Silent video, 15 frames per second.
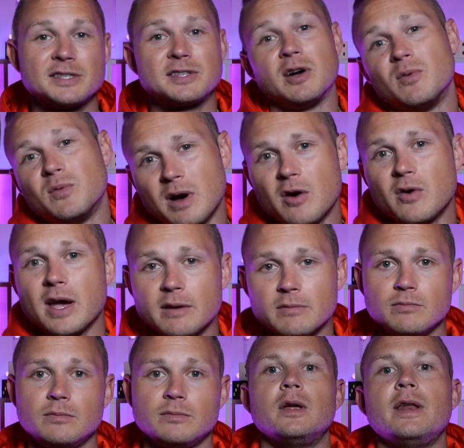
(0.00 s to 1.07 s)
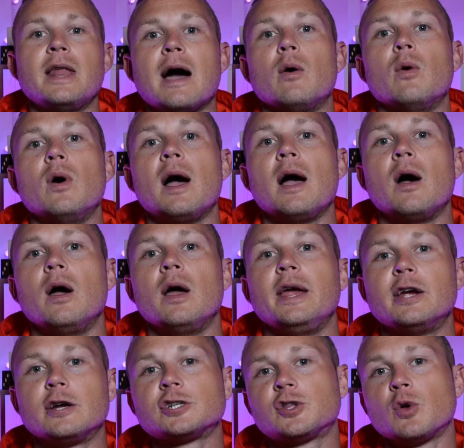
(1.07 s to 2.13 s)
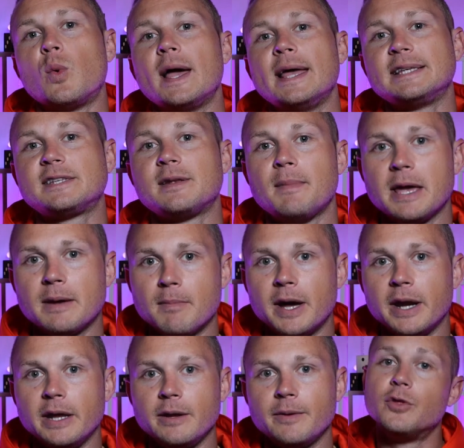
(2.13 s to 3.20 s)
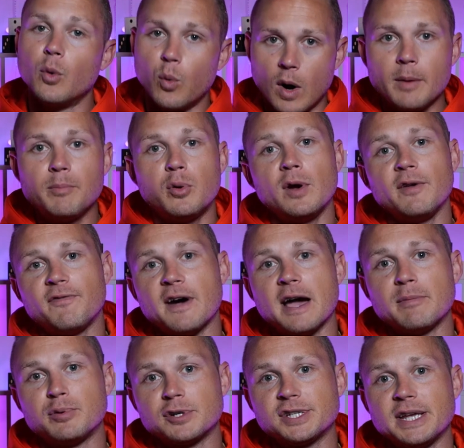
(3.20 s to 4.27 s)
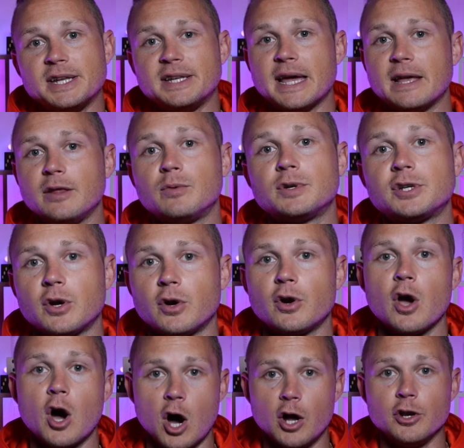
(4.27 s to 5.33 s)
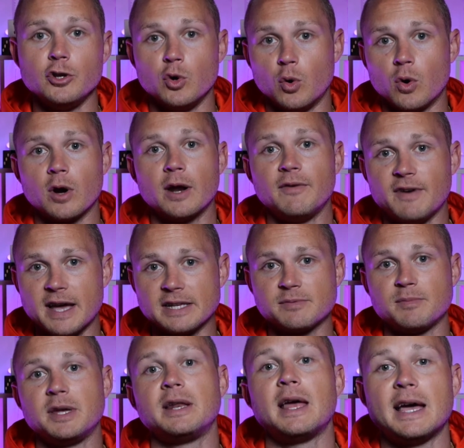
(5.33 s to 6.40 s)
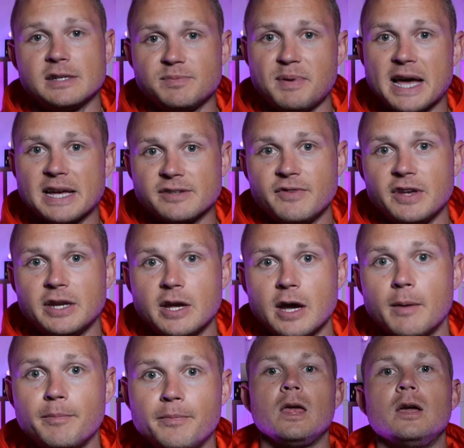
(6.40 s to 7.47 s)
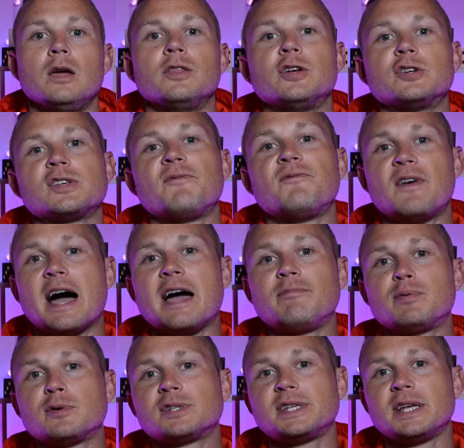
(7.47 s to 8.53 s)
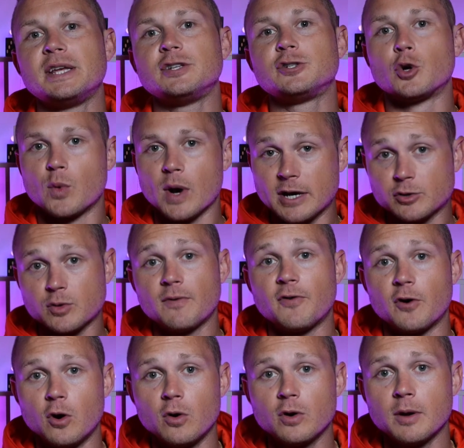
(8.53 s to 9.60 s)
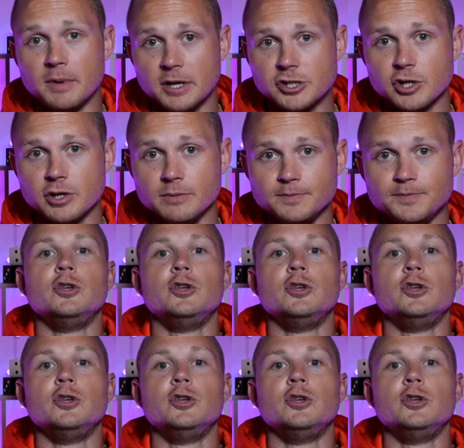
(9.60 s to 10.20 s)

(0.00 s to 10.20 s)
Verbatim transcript: So, okay. Now, Here's the ways to make money. The 1.5% daily return on your investment as passive income. There's a 5% direct referral commission.